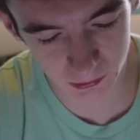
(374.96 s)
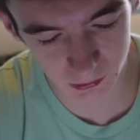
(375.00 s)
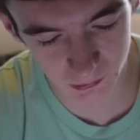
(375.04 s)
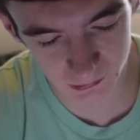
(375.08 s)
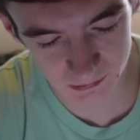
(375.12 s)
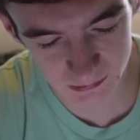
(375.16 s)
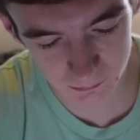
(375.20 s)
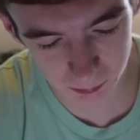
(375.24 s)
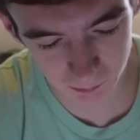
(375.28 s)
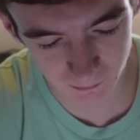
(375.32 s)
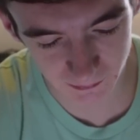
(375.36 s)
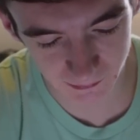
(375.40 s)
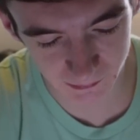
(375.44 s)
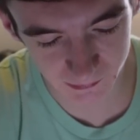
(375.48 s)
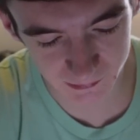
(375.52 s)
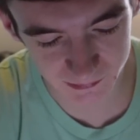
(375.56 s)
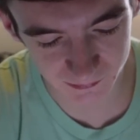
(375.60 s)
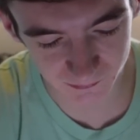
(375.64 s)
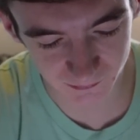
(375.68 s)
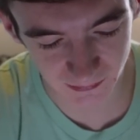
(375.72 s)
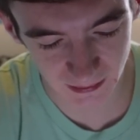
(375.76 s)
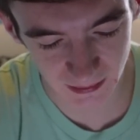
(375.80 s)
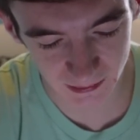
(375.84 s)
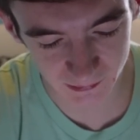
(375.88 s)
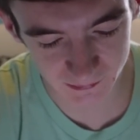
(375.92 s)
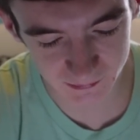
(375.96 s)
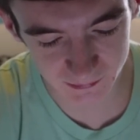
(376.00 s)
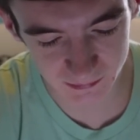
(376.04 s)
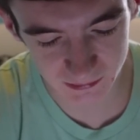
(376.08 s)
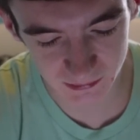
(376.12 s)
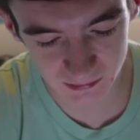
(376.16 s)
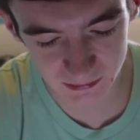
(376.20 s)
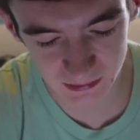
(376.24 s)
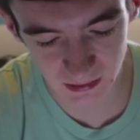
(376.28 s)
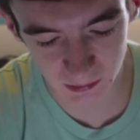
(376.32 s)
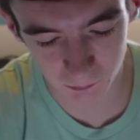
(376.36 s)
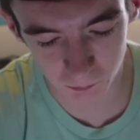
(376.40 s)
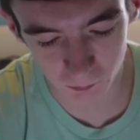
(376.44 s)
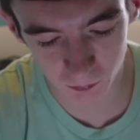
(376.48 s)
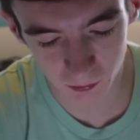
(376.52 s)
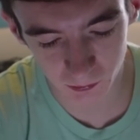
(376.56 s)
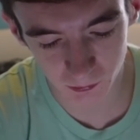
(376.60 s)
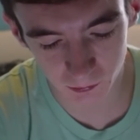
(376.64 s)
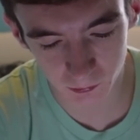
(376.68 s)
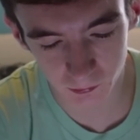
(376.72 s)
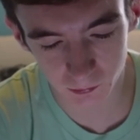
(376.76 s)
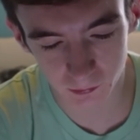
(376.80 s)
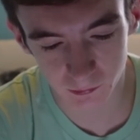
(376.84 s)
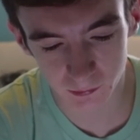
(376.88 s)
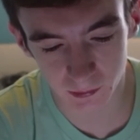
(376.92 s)
you explain Tourette's to
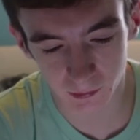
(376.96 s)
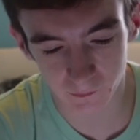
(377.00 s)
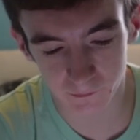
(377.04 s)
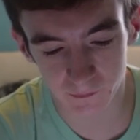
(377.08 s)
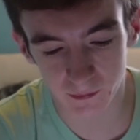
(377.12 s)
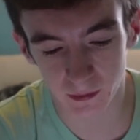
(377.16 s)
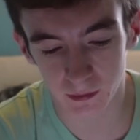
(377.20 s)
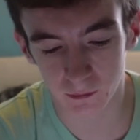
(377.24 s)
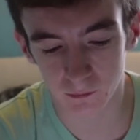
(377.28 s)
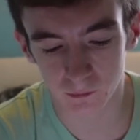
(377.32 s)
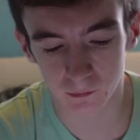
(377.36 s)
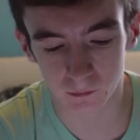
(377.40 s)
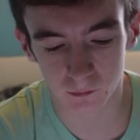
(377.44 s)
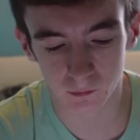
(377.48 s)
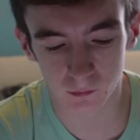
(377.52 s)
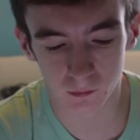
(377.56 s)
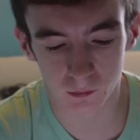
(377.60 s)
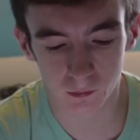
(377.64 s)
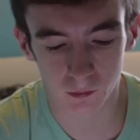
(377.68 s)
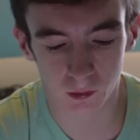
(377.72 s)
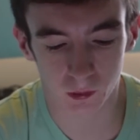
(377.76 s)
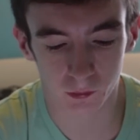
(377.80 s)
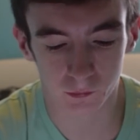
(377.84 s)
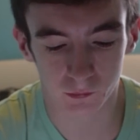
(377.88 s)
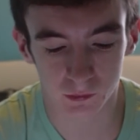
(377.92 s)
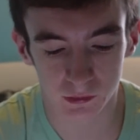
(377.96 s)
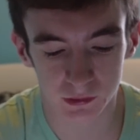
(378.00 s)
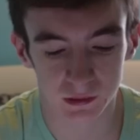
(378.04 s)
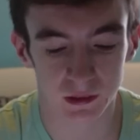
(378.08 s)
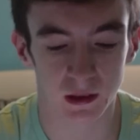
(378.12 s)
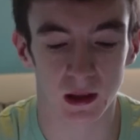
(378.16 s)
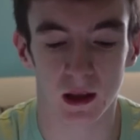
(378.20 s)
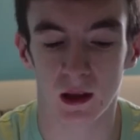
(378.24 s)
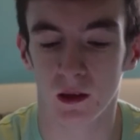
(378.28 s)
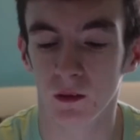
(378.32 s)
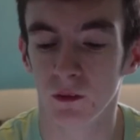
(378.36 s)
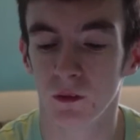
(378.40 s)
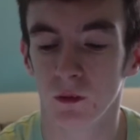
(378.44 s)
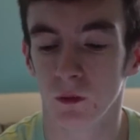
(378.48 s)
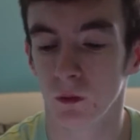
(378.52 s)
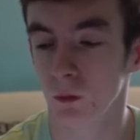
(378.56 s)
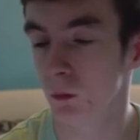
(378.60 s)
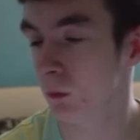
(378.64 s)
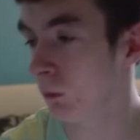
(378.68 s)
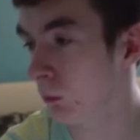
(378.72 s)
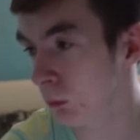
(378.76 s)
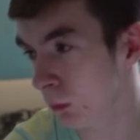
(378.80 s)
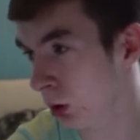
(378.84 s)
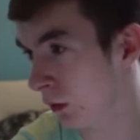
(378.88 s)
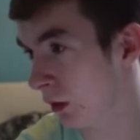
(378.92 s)
someone that didn't understand?
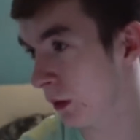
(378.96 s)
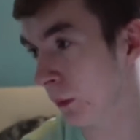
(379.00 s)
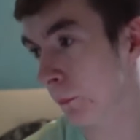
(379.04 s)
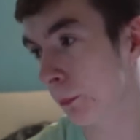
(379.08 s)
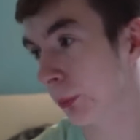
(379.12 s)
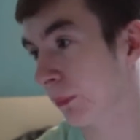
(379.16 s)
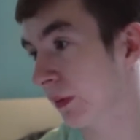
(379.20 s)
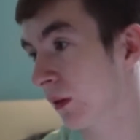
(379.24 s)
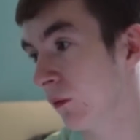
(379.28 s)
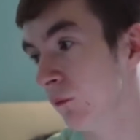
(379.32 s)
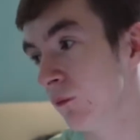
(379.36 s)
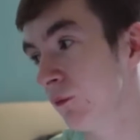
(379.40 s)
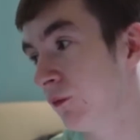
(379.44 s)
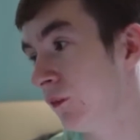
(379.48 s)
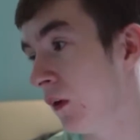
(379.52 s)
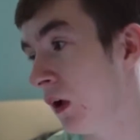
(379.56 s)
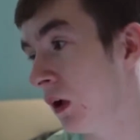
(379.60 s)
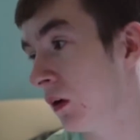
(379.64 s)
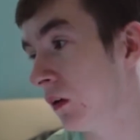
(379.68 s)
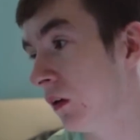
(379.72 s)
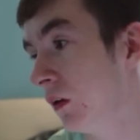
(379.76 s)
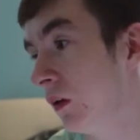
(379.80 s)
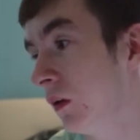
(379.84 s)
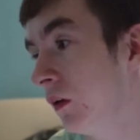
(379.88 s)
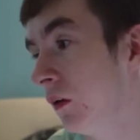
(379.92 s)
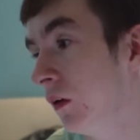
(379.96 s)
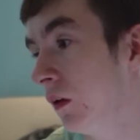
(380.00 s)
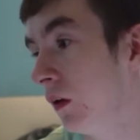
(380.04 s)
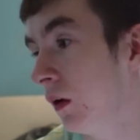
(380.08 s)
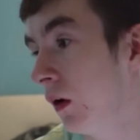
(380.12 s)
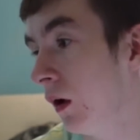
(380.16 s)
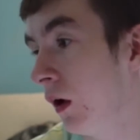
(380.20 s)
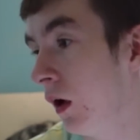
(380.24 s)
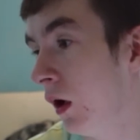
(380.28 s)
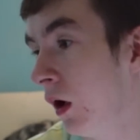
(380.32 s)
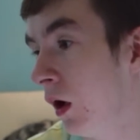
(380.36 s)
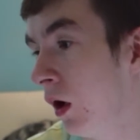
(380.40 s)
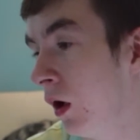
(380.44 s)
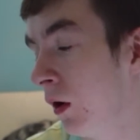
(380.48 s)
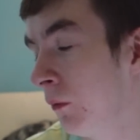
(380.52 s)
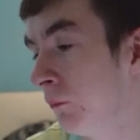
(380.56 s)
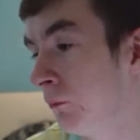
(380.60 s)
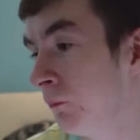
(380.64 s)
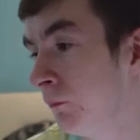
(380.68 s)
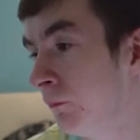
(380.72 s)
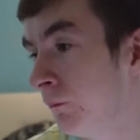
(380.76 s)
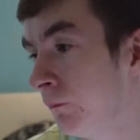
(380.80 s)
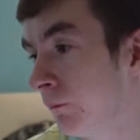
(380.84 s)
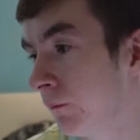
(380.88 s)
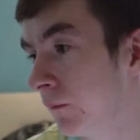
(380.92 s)
Fuck.
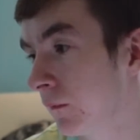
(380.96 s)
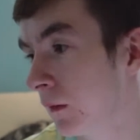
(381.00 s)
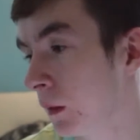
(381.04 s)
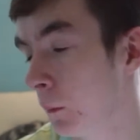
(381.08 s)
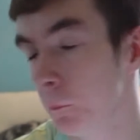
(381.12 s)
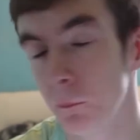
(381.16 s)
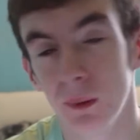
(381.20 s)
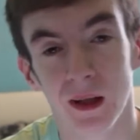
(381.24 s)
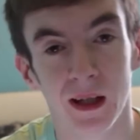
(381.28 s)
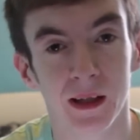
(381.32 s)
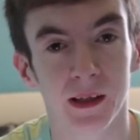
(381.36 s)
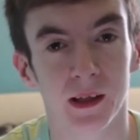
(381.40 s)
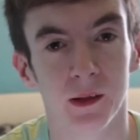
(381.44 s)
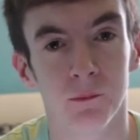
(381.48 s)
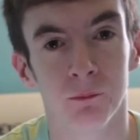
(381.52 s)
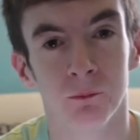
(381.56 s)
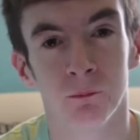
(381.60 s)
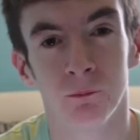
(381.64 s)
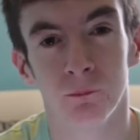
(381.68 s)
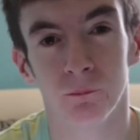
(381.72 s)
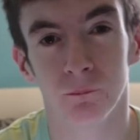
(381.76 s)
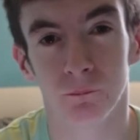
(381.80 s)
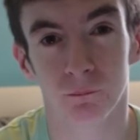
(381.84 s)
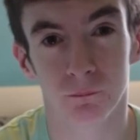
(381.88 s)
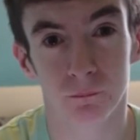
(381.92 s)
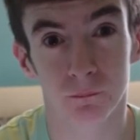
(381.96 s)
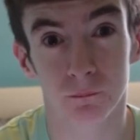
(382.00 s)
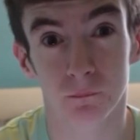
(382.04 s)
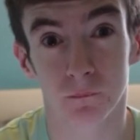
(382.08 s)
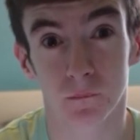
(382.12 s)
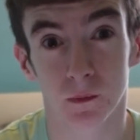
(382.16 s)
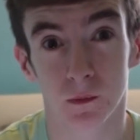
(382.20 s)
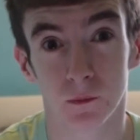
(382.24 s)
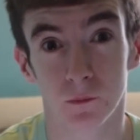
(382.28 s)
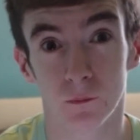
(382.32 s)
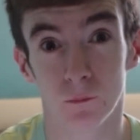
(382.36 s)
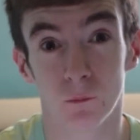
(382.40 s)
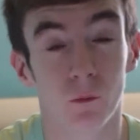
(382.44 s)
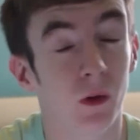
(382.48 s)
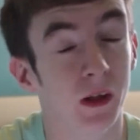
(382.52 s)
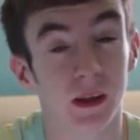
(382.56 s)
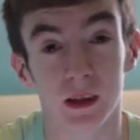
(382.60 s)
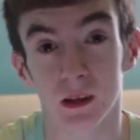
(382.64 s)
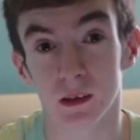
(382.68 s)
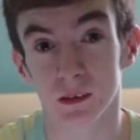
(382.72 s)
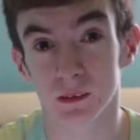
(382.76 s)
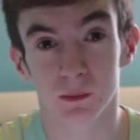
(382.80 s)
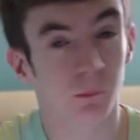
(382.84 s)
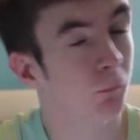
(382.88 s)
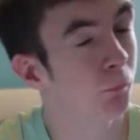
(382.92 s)
Blinking.
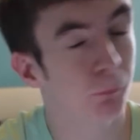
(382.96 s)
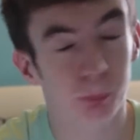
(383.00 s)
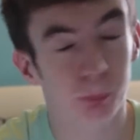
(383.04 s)
Wankers.